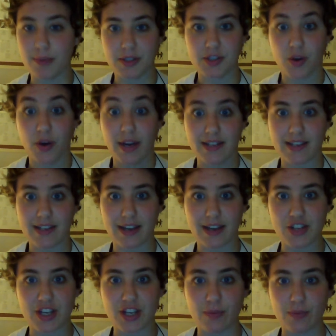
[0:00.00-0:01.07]
and it's crazy how
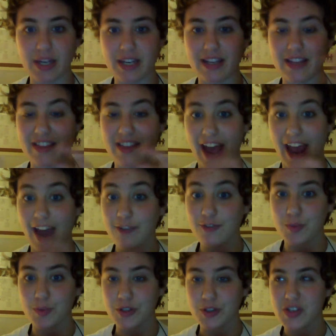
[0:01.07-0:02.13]
she can read it, and then
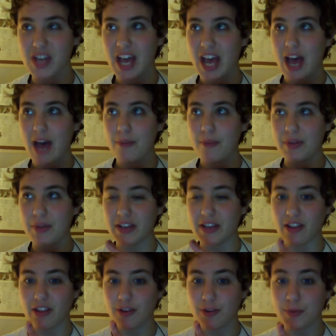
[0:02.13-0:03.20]
afterwards, by the
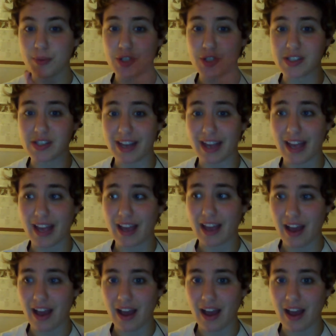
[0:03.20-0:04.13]
end of the 3rd one, she's like,